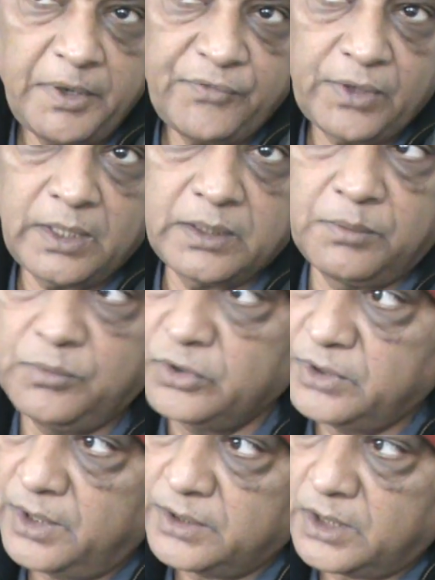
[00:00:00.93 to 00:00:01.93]
of Allah, the
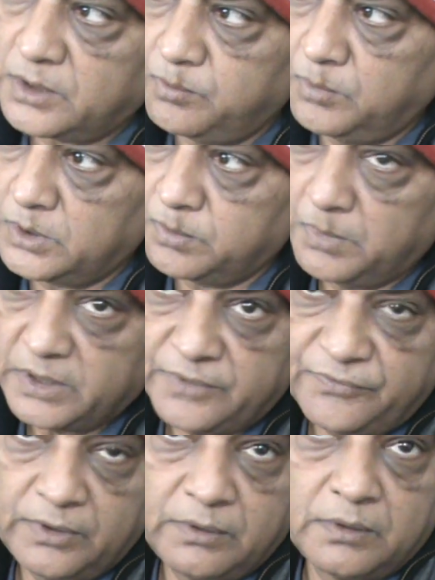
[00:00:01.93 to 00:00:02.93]
most gracious, most
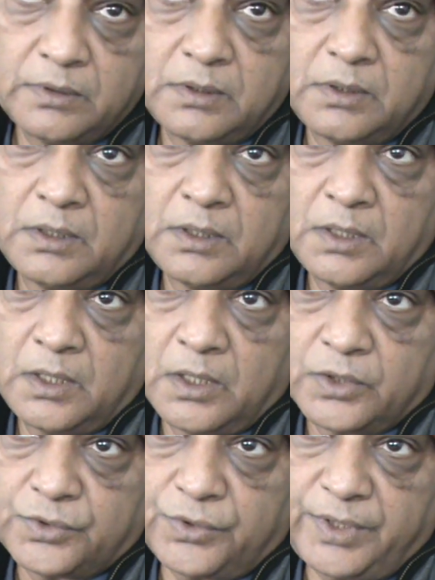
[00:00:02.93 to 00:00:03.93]
merciful.
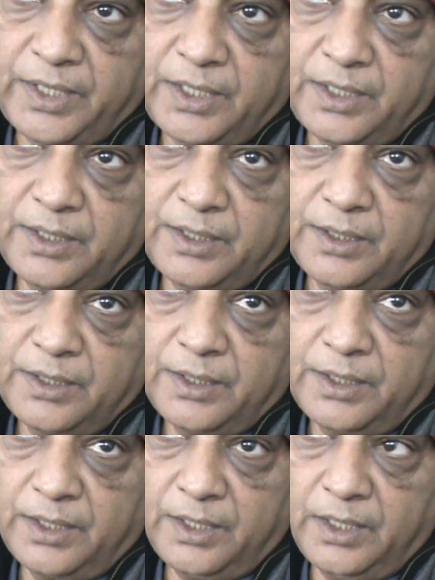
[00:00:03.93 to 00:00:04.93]
Today
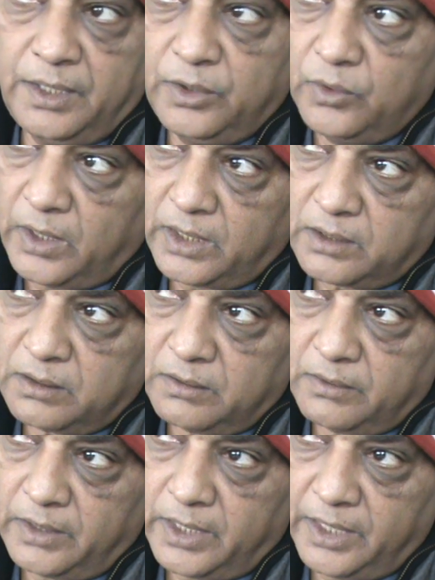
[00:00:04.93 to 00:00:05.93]
in New York,
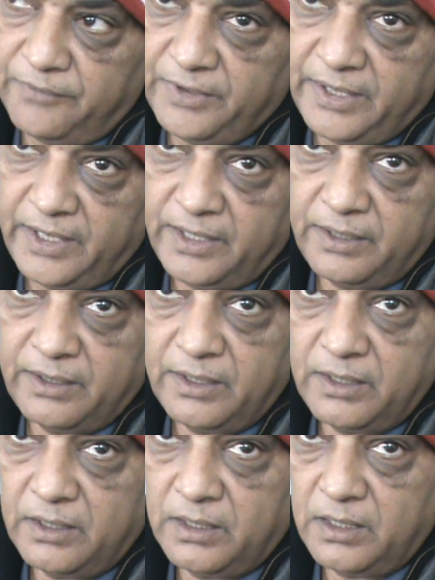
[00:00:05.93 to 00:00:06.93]
heavy rain
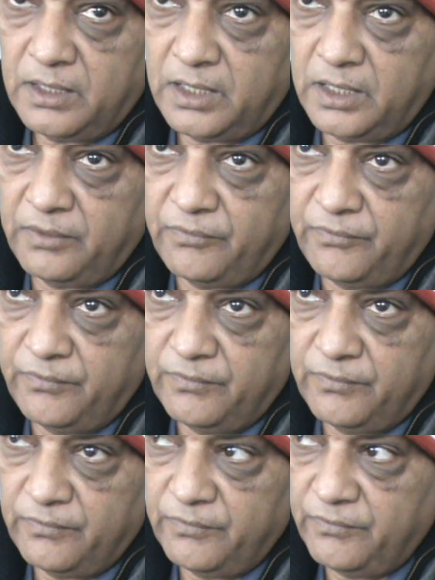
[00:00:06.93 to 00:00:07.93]
and
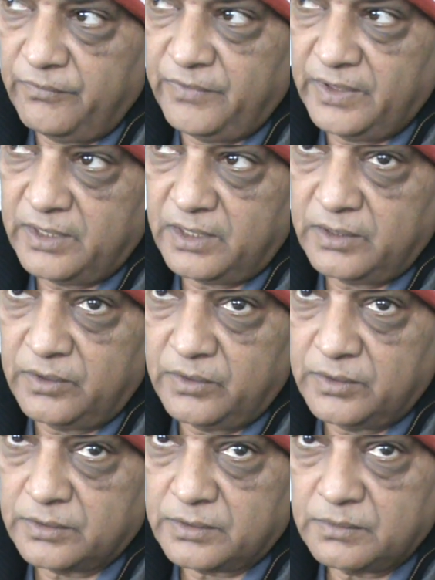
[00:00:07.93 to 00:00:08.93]
weather, you
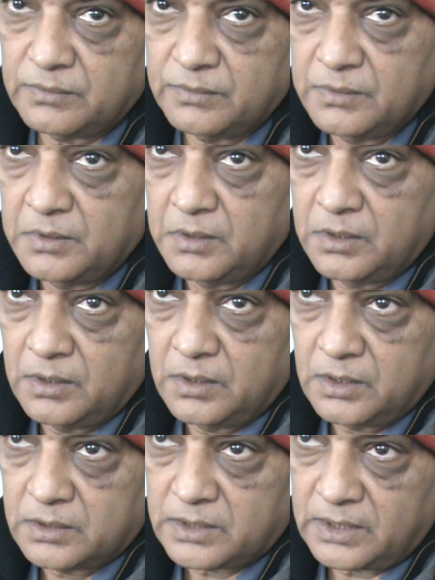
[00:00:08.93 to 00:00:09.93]
know,
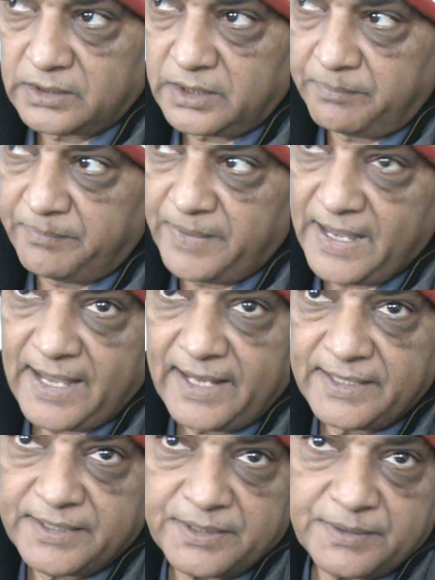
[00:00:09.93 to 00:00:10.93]
such a
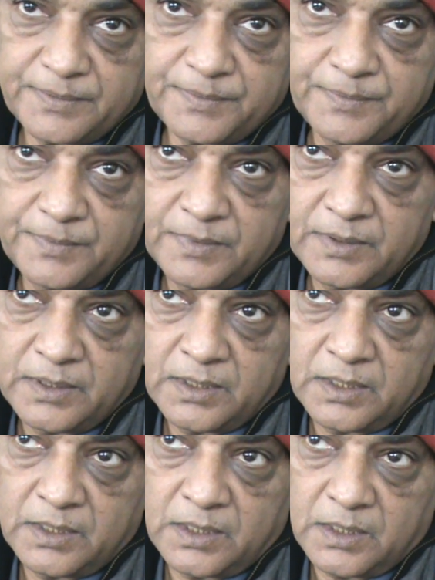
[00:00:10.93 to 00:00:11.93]
bad,
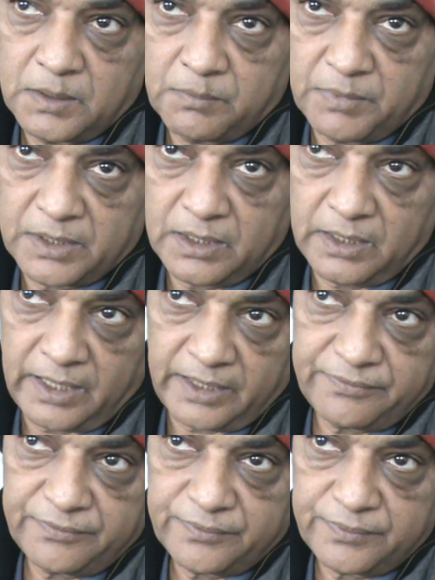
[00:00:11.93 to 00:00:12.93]
but the
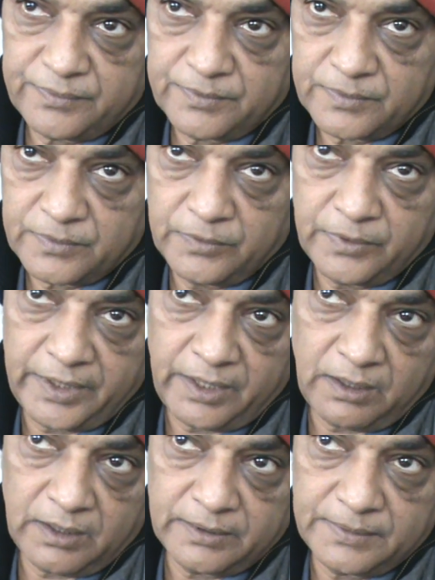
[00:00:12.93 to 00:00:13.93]
life going
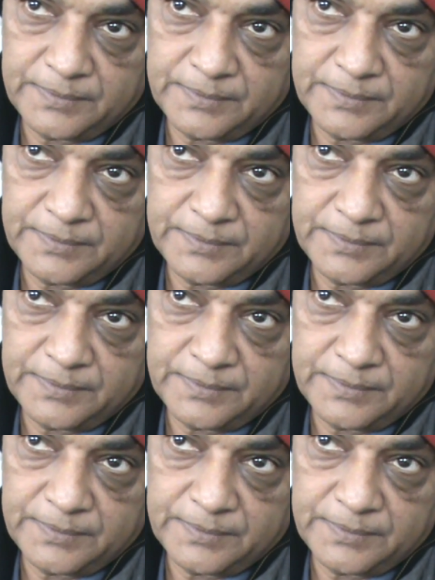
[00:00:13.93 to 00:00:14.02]
on.